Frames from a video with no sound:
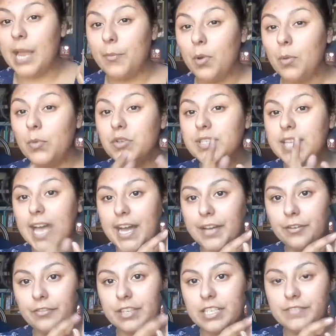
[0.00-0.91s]
I'm almost
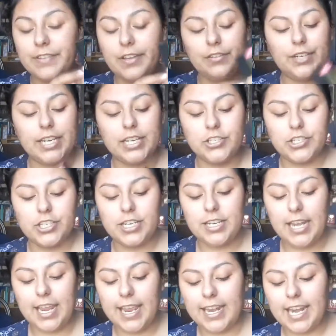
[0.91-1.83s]
out of this
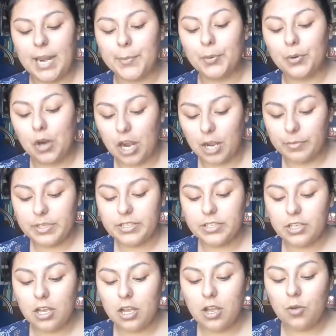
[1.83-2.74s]
foundation, and I
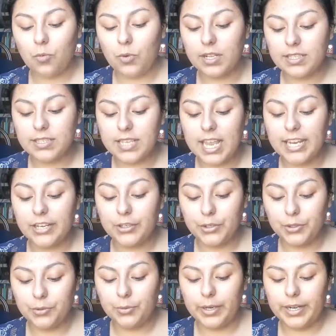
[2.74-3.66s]
promise y'all, once I
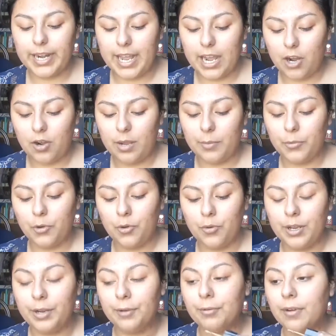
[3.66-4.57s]
do run out, I'm
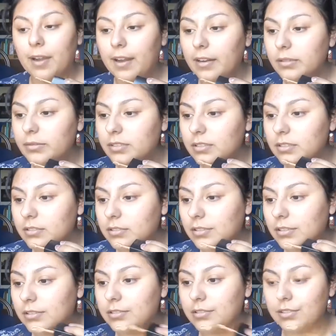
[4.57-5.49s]
going right up to the
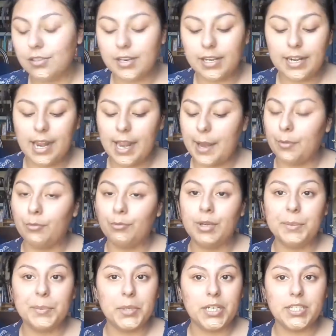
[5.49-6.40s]
drugstore and I am
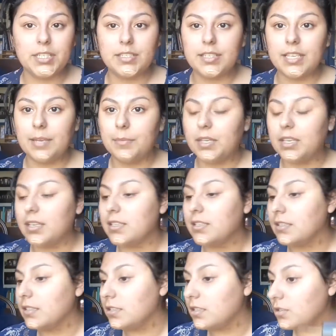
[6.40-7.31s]
repurchasing,
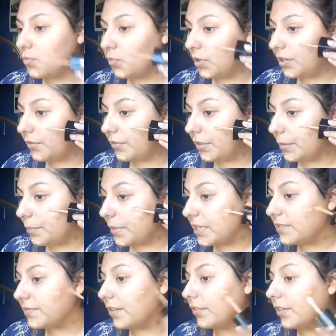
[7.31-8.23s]
because this is one of the
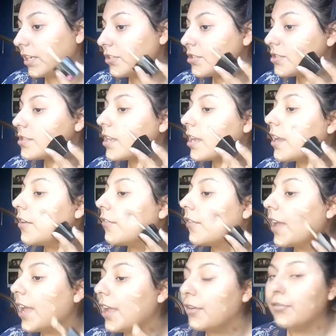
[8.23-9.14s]
best foundations I have
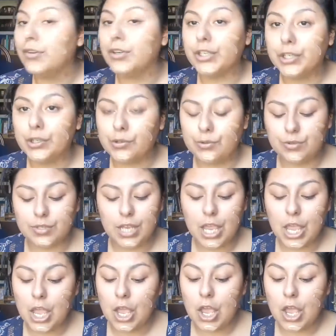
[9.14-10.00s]
ever used.